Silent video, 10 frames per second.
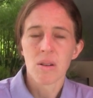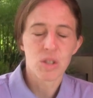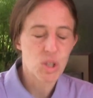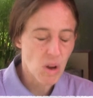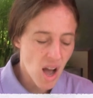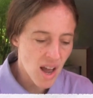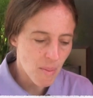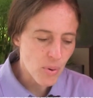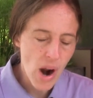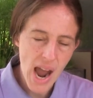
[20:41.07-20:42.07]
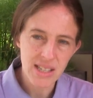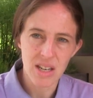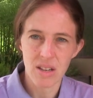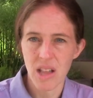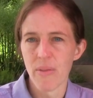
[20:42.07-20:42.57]
just on a
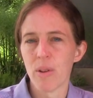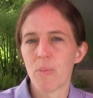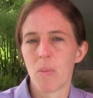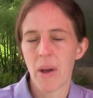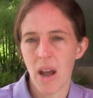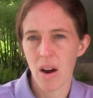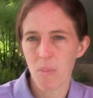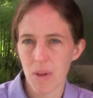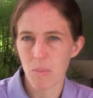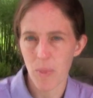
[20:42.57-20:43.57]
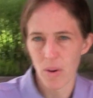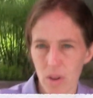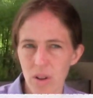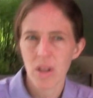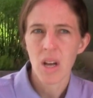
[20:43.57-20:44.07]
practical level prepare
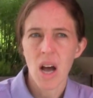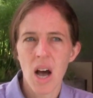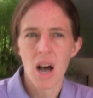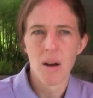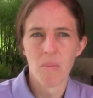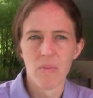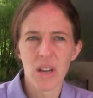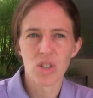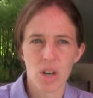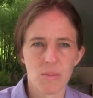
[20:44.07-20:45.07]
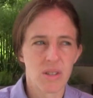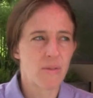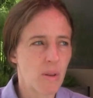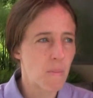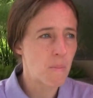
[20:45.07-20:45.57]
people um, in terms
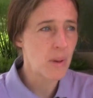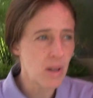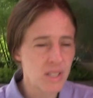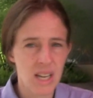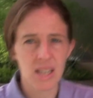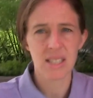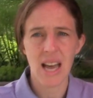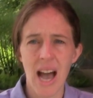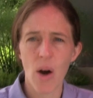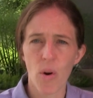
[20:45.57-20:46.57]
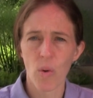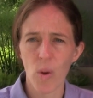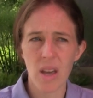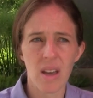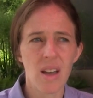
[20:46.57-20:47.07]
of the buildings how are
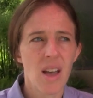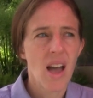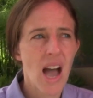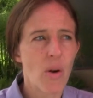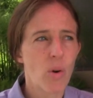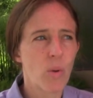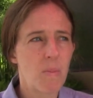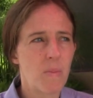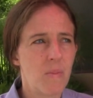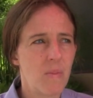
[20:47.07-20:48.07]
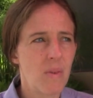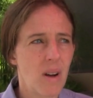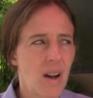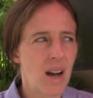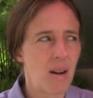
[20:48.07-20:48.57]
we how are we
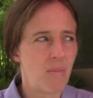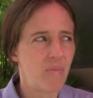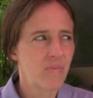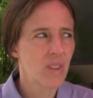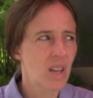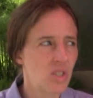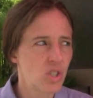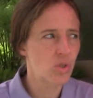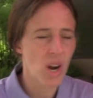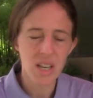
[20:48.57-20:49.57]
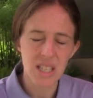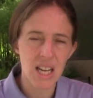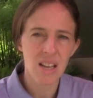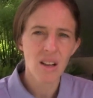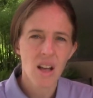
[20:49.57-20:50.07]
um,
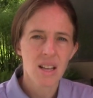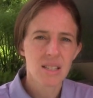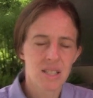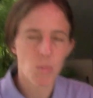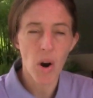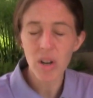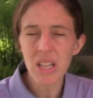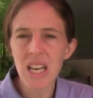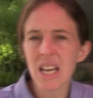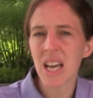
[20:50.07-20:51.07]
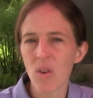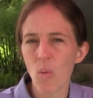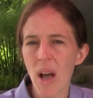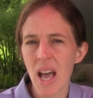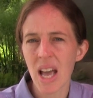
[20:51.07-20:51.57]
constructing smartly in a
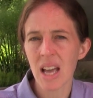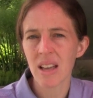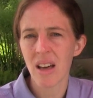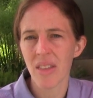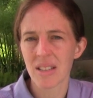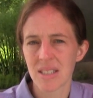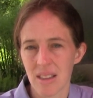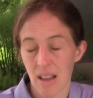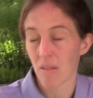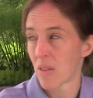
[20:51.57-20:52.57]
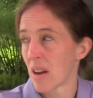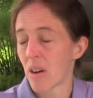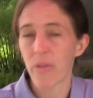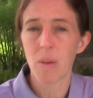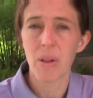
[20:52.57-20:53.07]
way uh, uh that's in
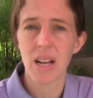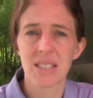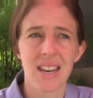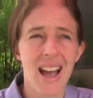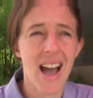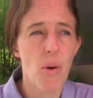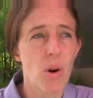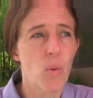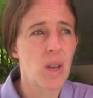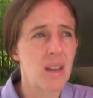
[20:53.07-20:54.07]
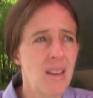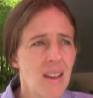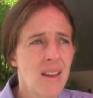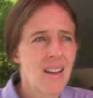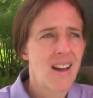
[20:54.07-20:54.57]
our floodplains, and how are we
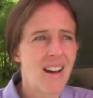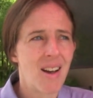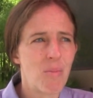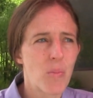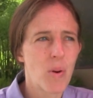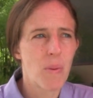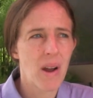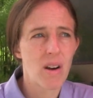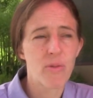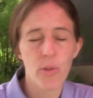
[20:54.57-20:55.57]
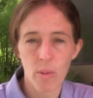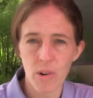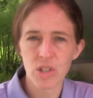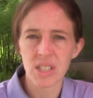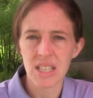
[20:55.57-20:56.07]
um, prepared for
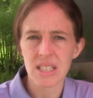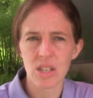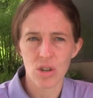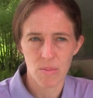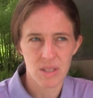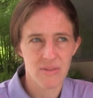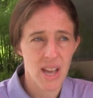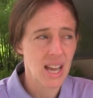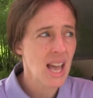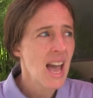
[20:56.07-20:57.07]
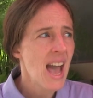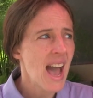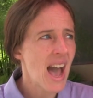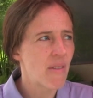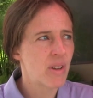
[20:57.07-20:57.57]
emergencies in terms of like
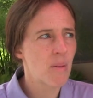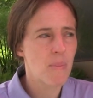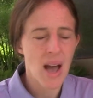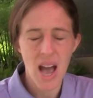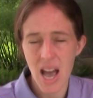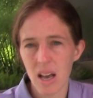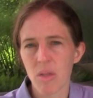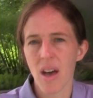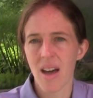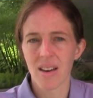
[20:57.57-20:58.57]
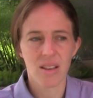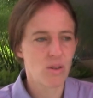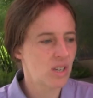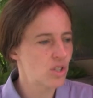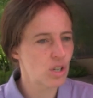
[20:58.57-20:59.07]
having a bag that you
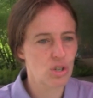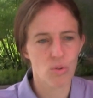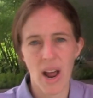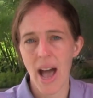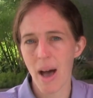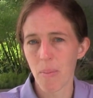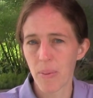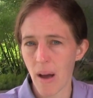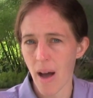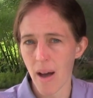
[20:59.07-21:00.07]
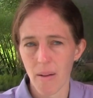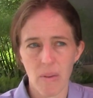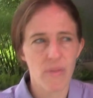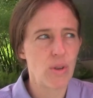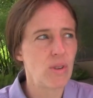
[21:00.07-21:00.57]
can just grab um,
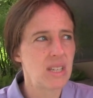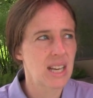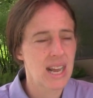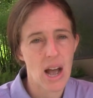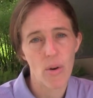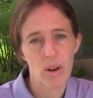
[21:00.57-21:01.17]
if you need to get out